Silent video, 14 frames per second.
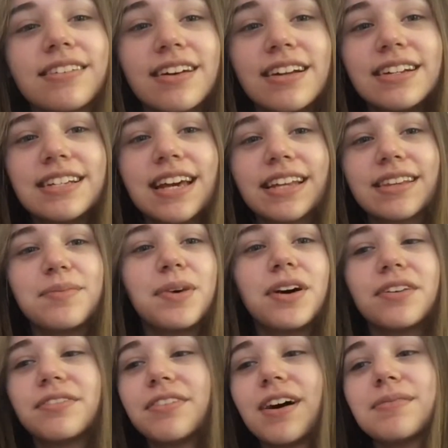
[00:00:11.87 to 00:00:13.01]
Gotta take them
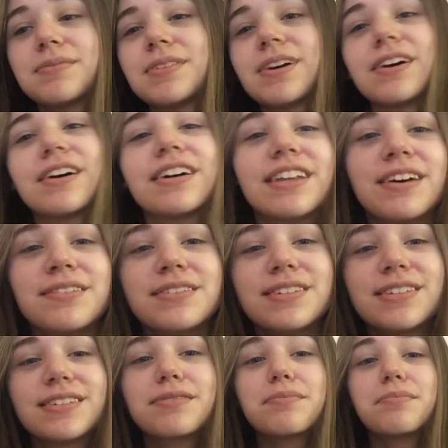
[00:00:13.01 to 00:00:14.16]
off. I'm sorry, that
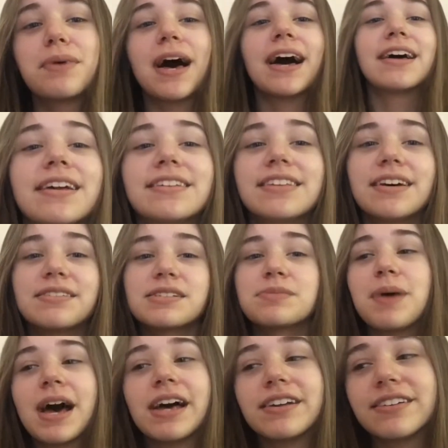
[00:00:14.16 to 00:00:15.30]
was bad. That was
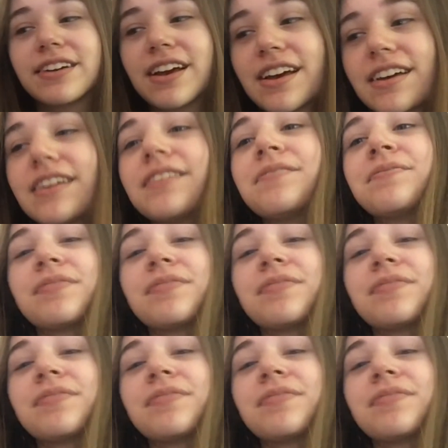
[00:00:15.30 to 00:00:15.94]
bad, okay?